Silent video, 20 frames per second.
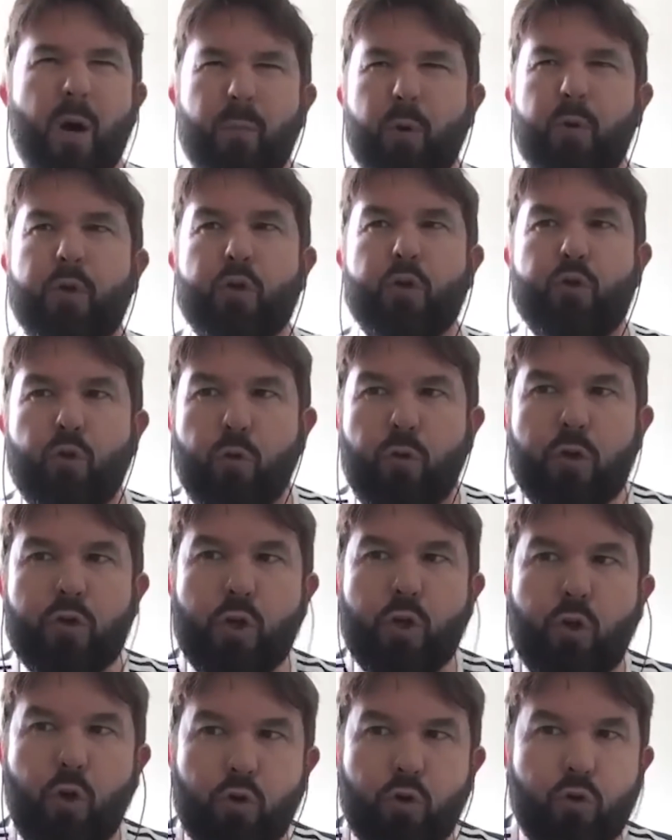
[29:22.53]
But there's
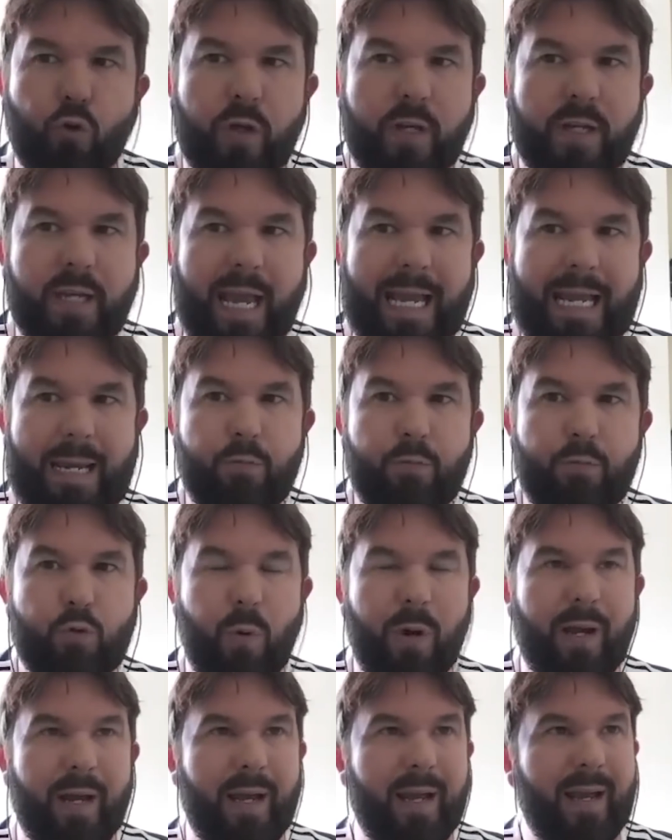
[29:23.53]
others across other games
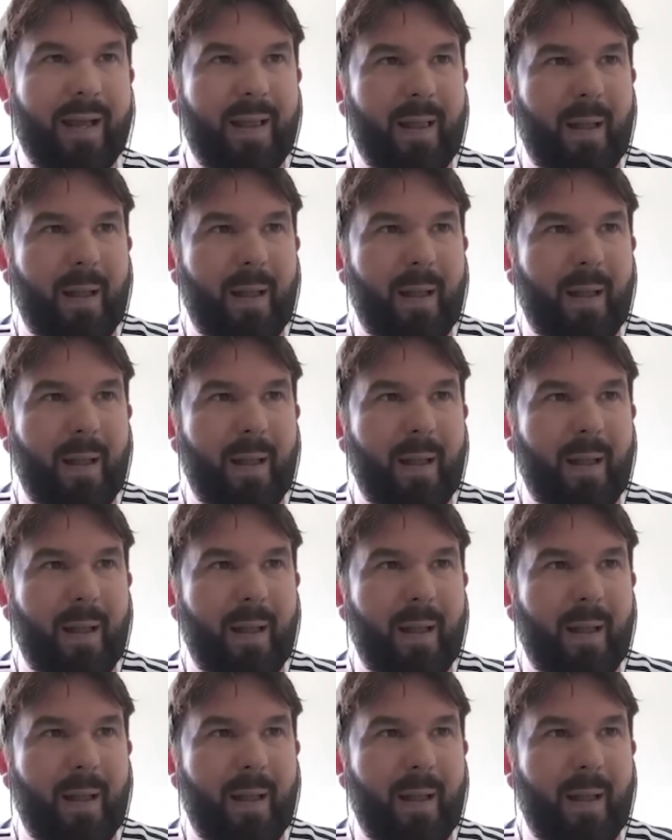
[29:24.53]
where